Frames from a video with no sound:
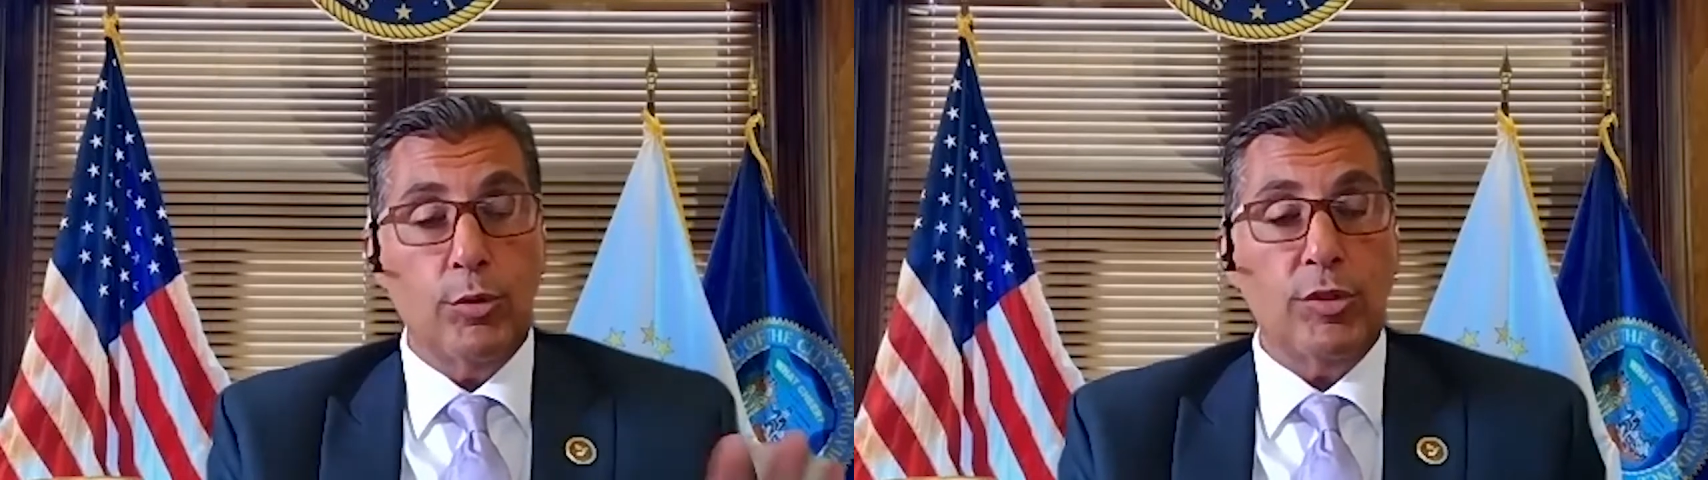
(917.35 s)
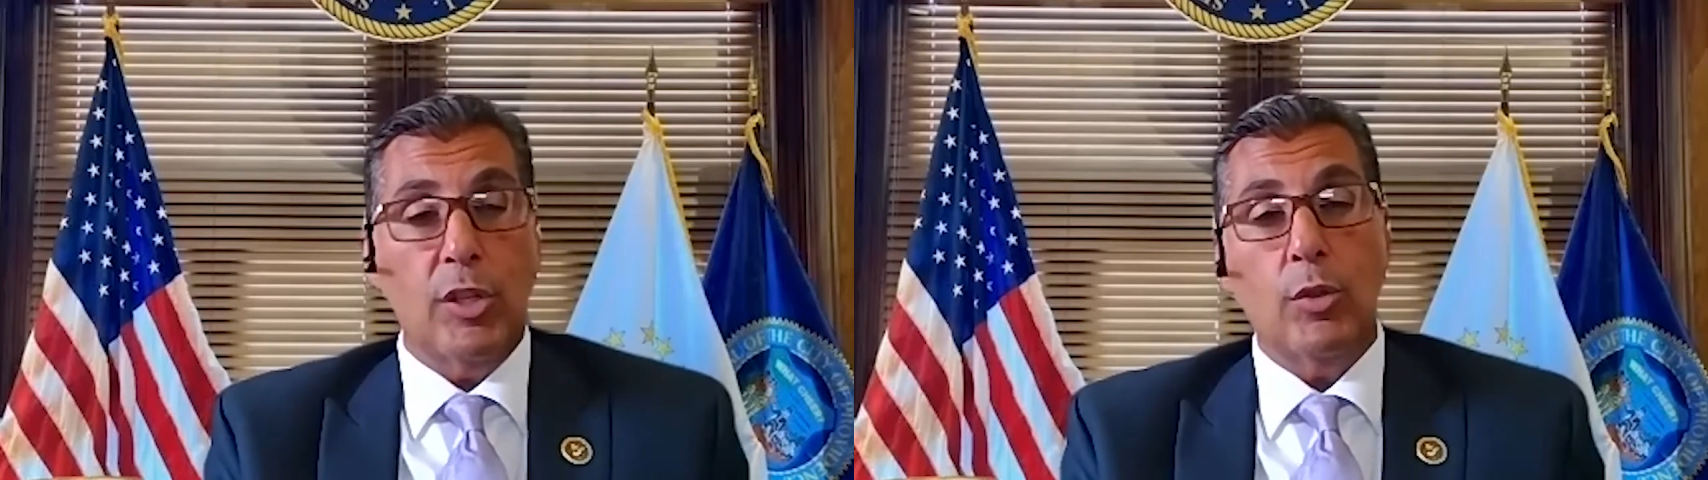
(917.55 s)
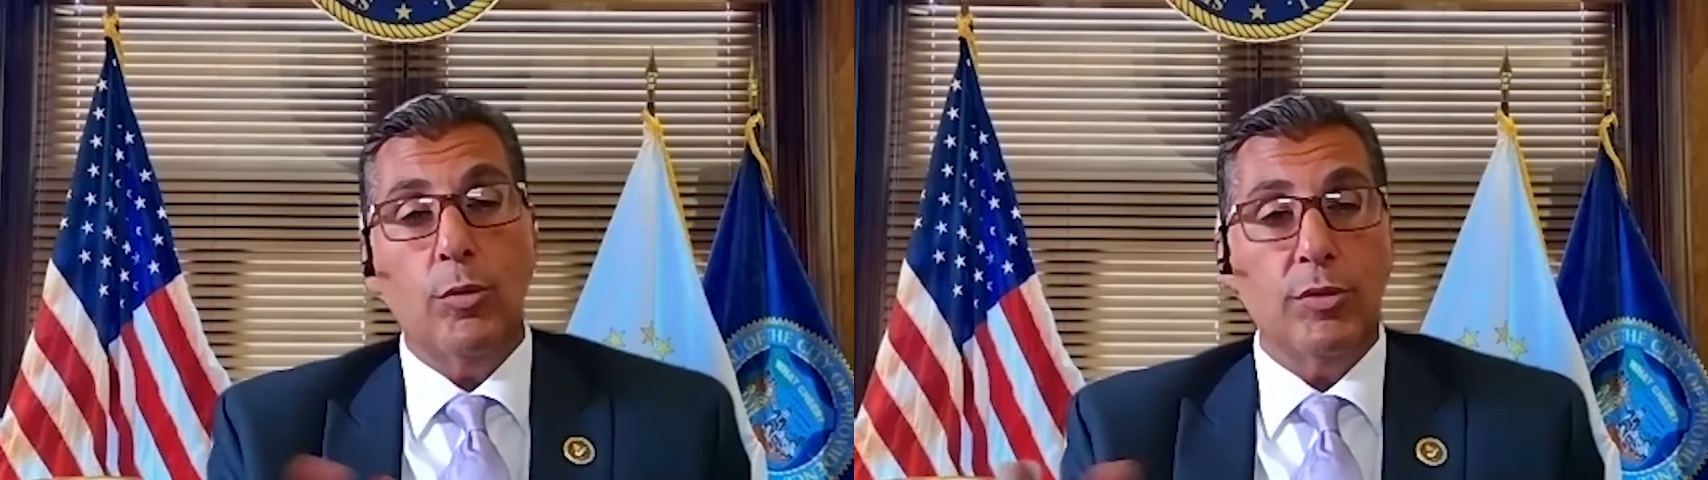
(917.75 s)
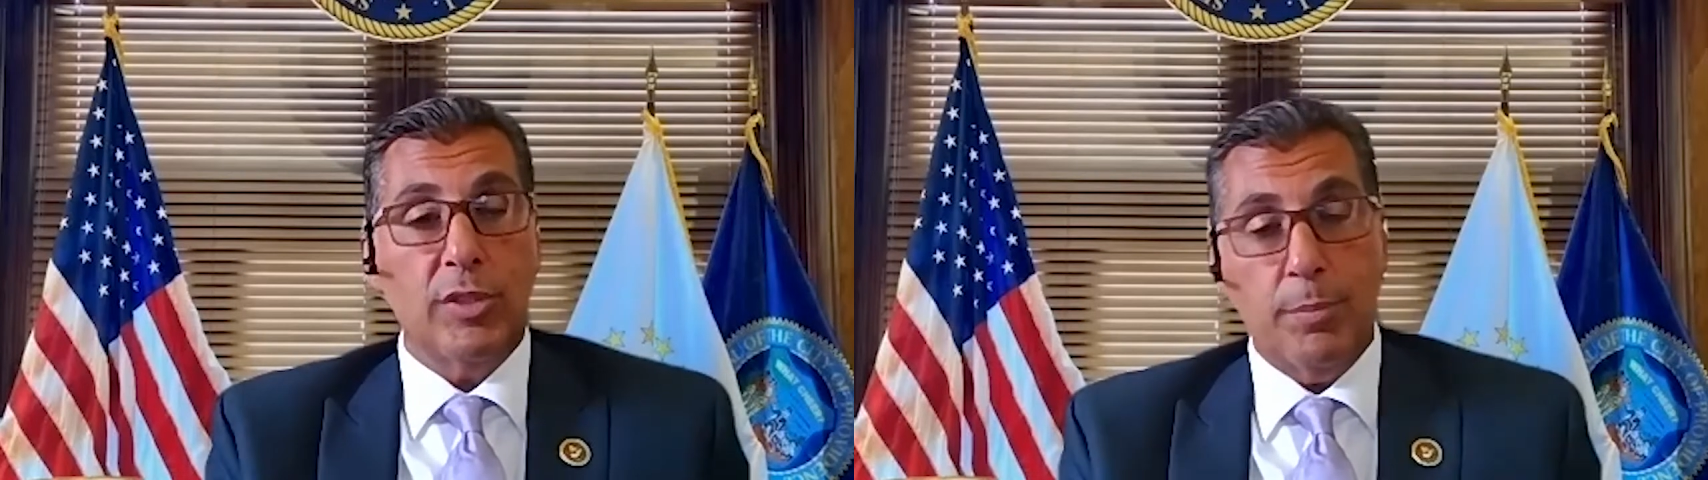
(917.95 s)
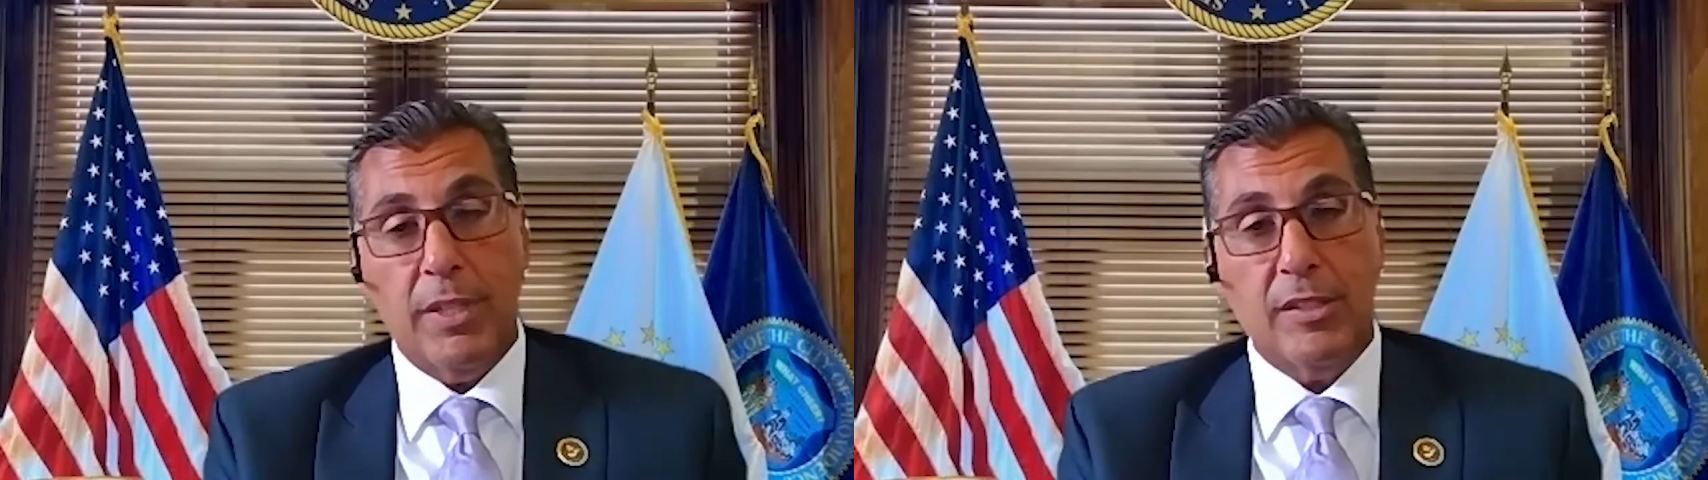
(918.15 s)
zones and
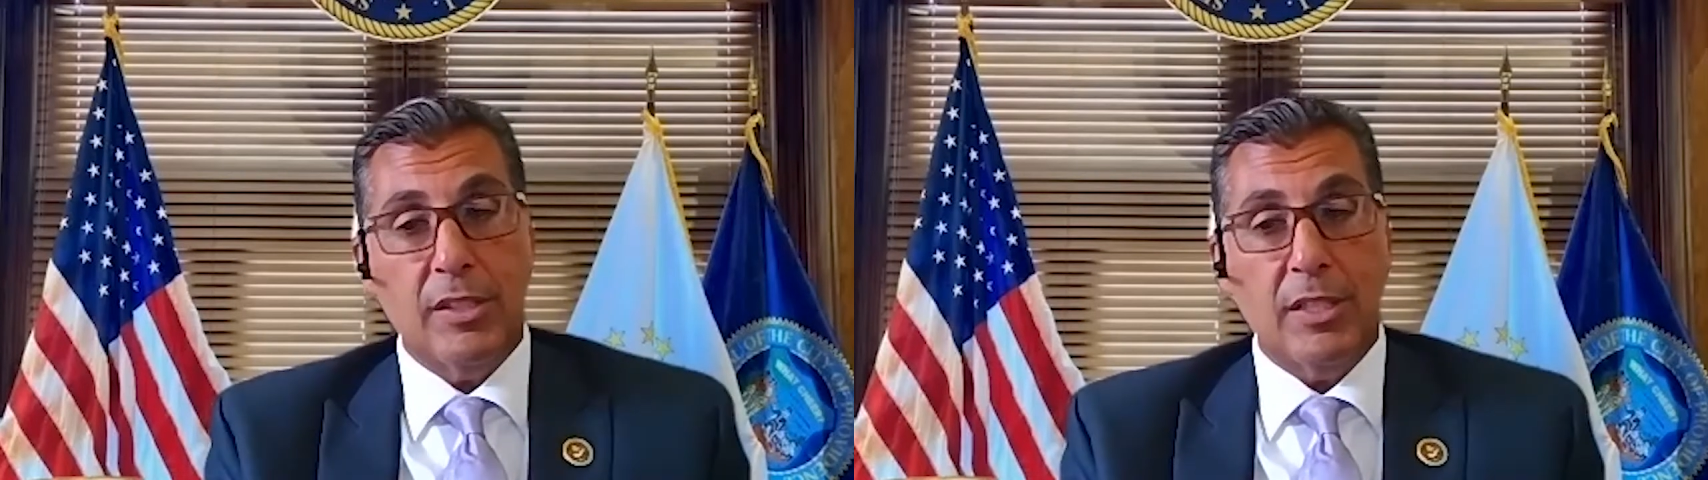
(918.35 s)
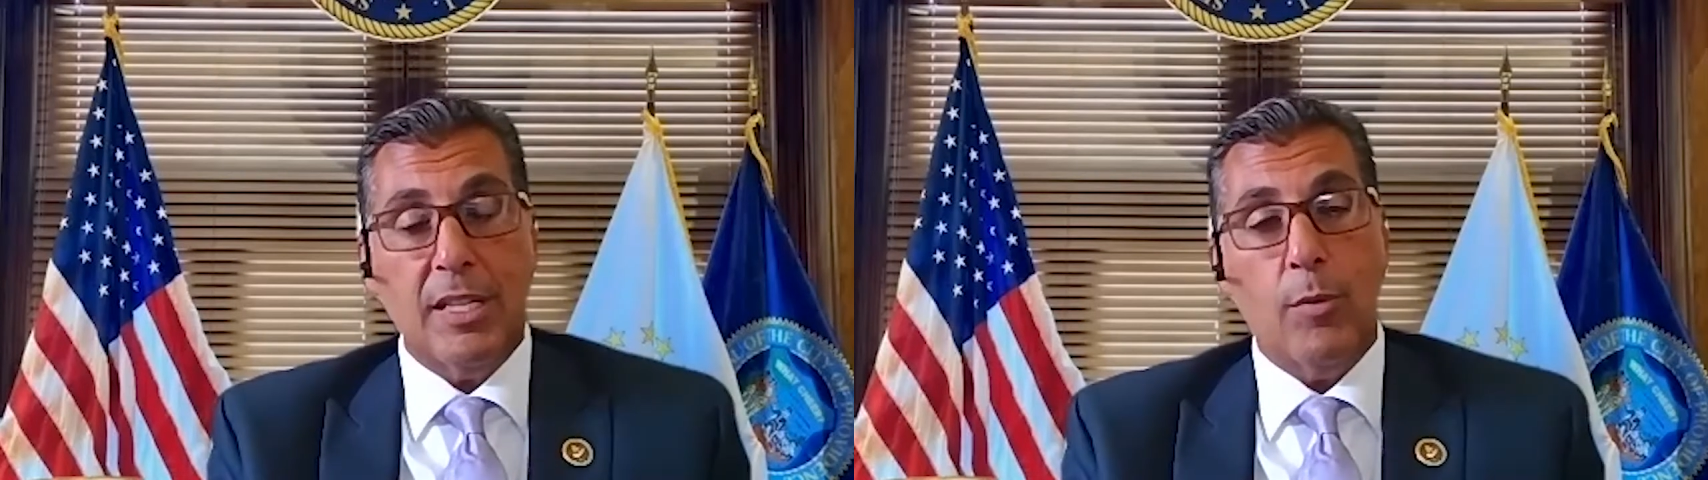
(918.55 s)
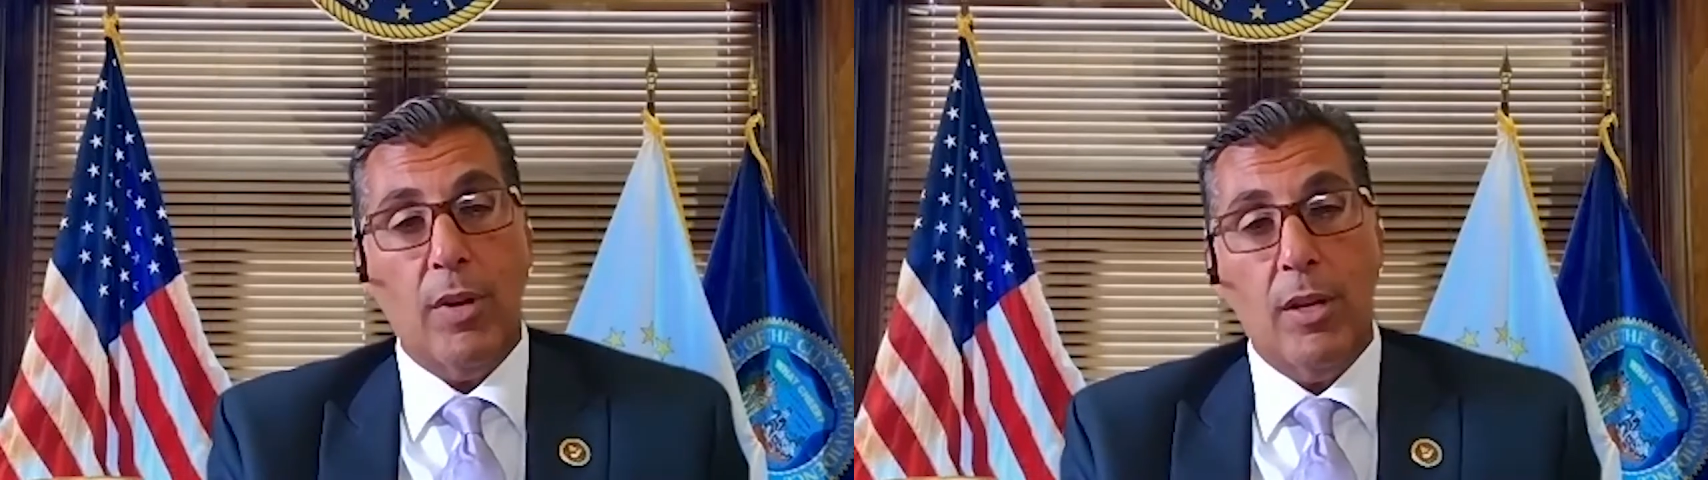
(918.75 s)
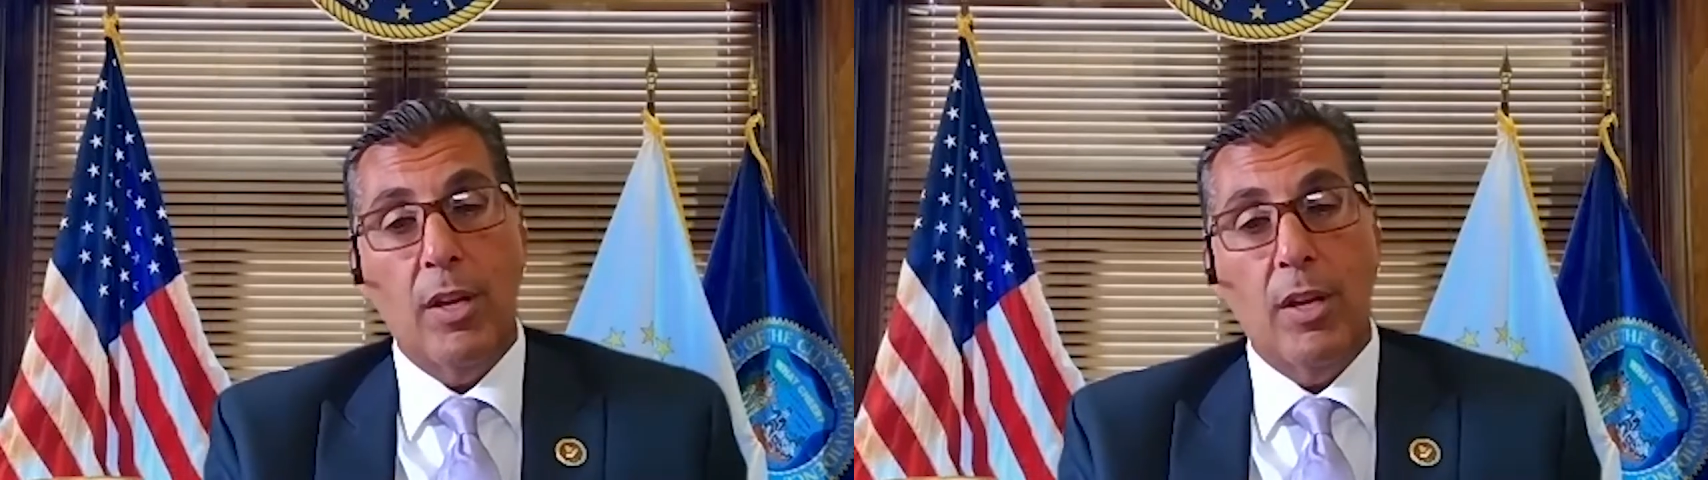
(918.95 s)
places like that where